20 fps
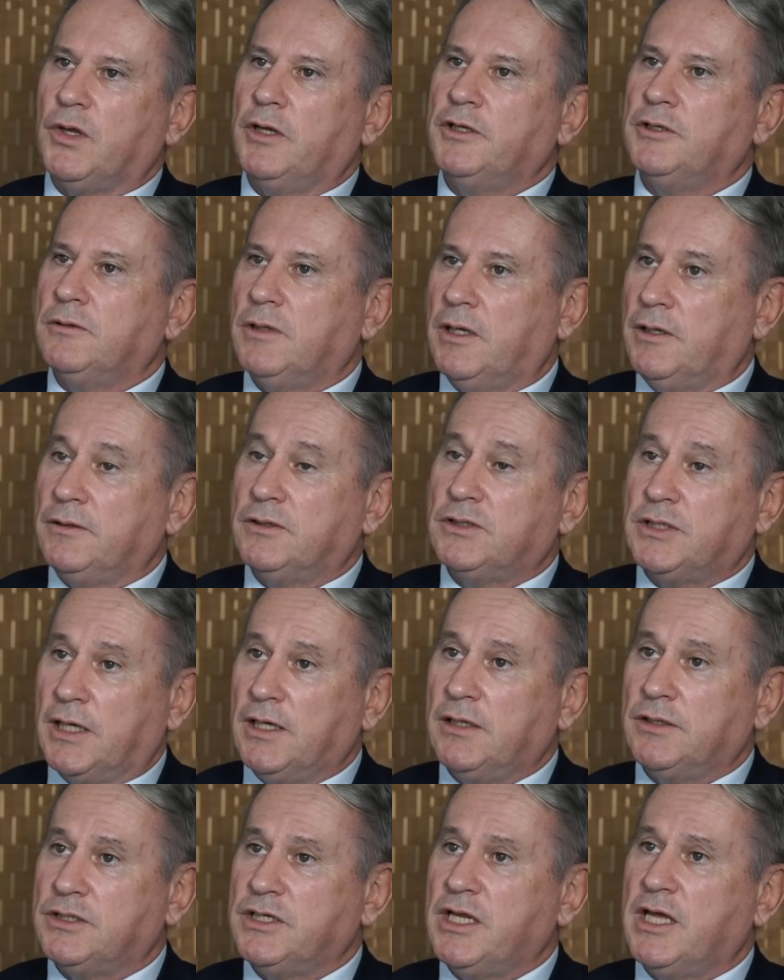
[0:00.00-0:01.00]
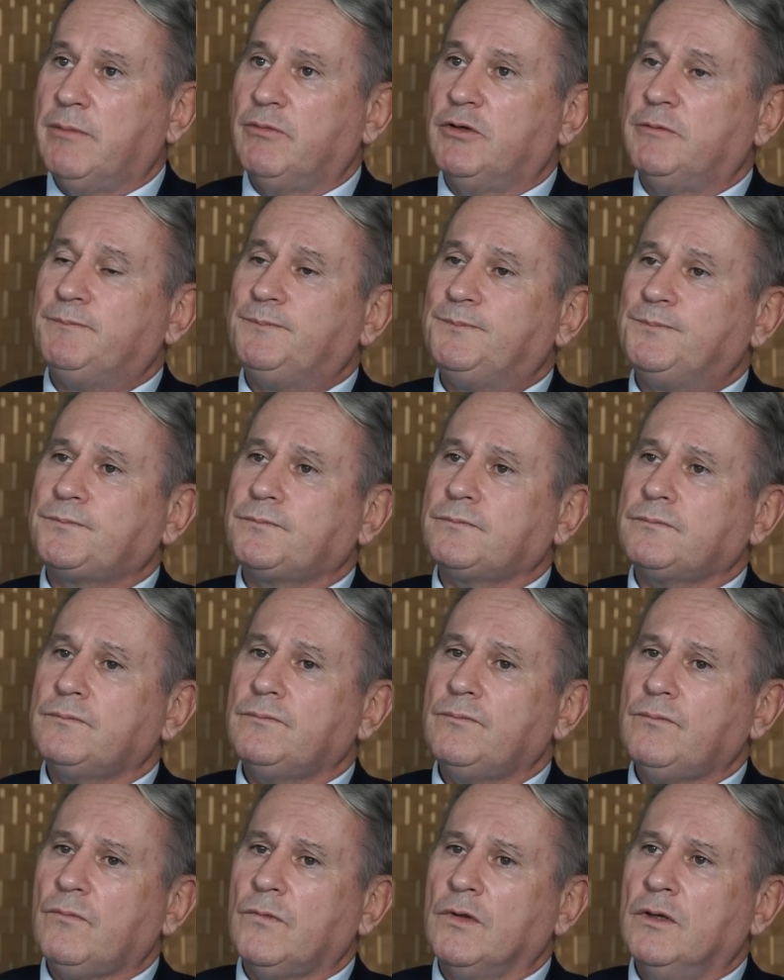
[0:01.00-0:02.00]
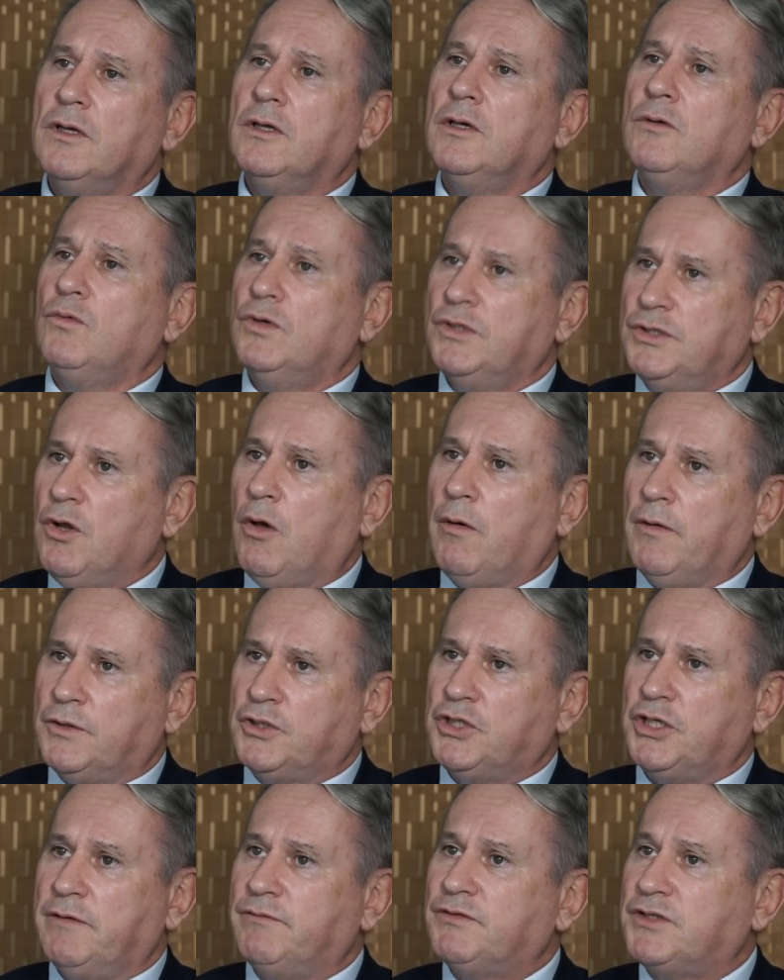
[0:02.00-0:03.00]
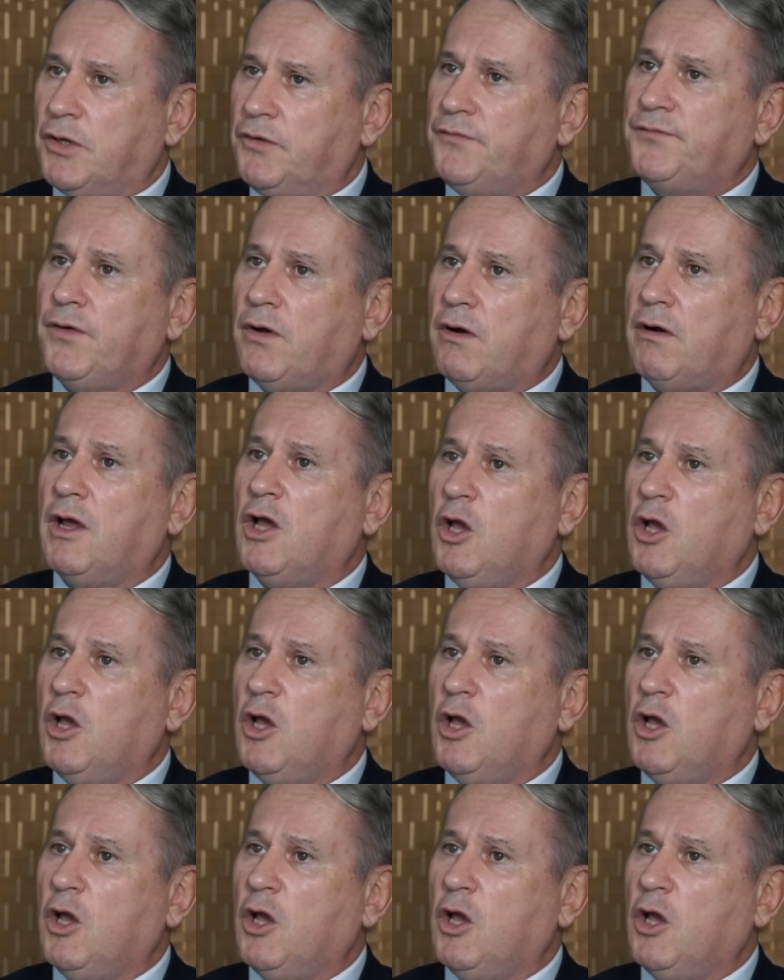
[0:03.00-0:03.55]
and sailors and airmen was not achieved so far.